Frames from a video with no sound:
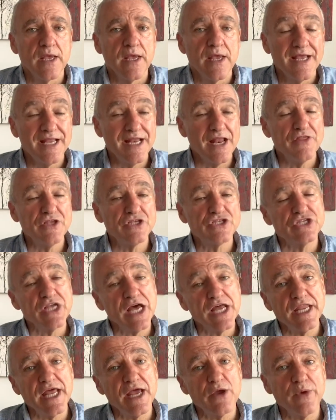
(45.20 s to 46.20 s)
You know, this
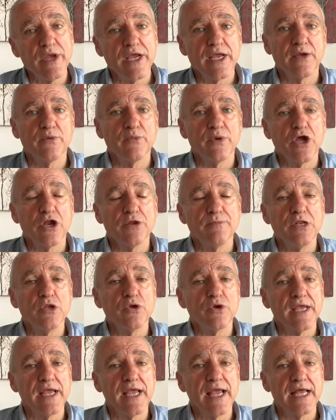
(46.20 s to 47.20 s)
Sunday we're going to be
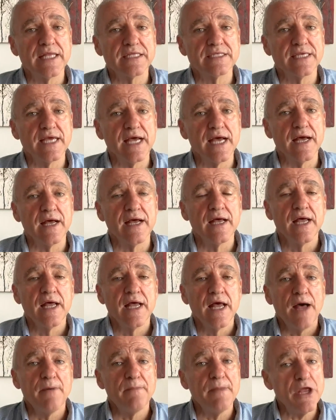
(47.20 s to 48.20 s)
looking at
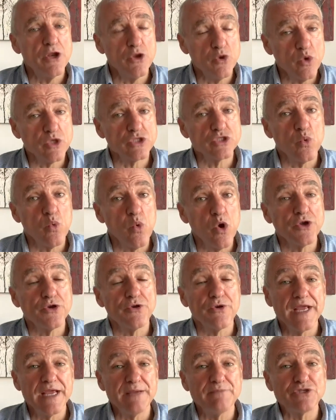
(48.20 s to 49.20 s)
a man who was a
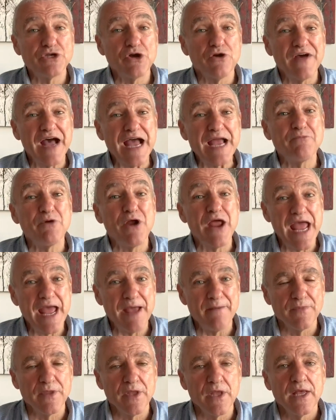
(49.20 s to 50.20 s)
wanderer himself,
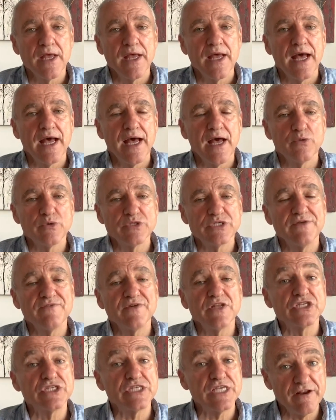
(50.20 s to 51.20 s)
Abraham. Was
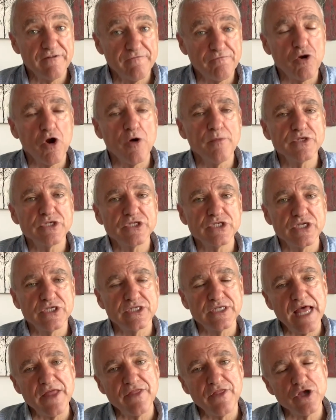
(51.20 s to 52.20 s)
given a set of
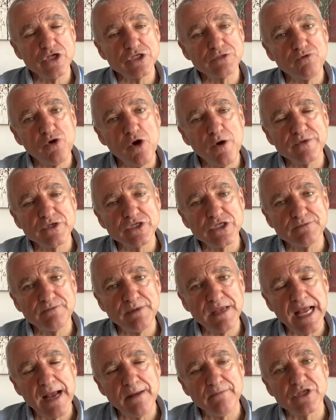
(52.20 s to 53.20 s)
promises, and those promises
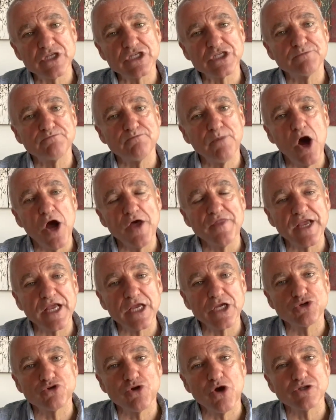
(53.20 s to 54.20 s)
become the spine that
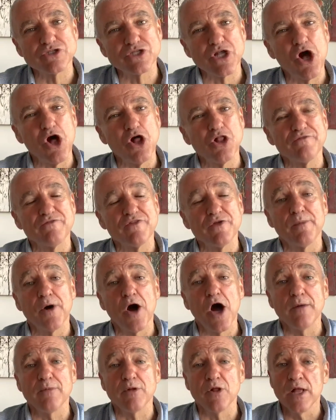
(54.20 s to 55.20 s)
controls the whole of the
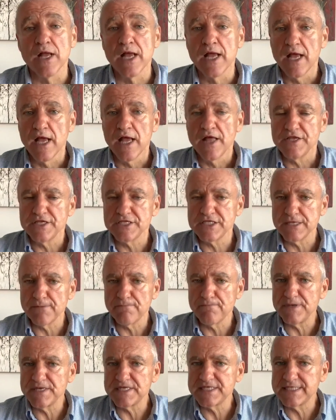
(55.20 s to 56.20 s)
Bible. This is a
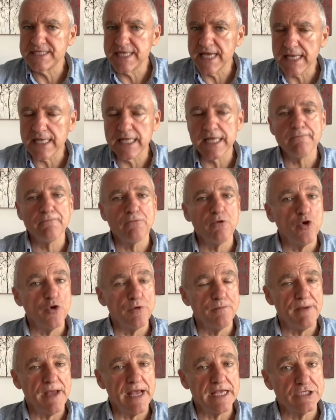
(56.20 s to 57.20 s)
particularly
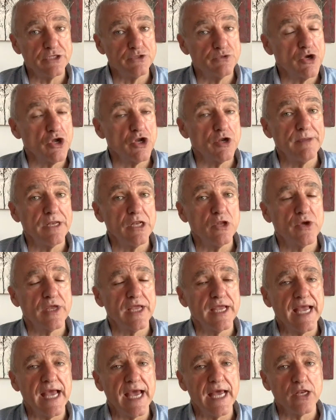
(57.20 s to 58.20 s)
important passage we're going to be
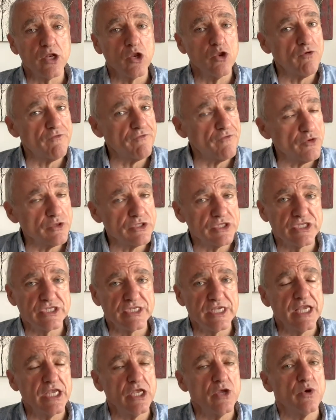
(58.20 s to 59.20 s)
looking at. Look forward to
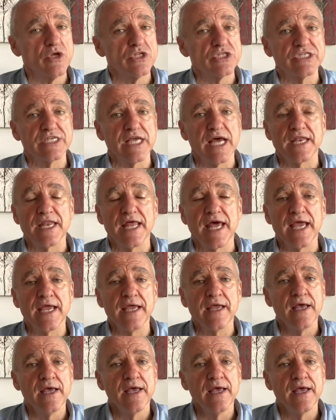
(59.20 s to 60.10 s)
seeing you on Sunday.